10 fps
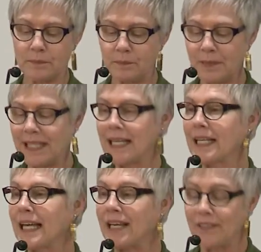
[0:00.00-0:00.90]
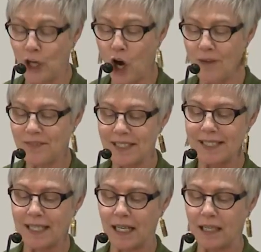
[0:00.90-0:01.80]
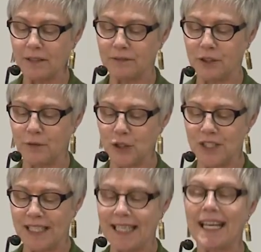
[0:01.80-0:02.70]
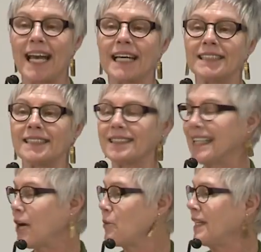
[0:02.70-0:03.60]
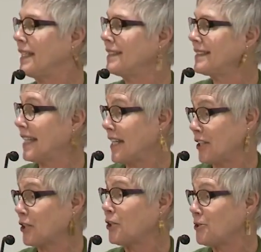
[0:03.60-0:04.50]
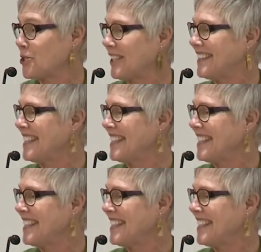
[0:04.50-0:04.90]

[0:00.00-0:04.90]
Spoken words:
being, and the Office of Diversity and now we say Inclusion,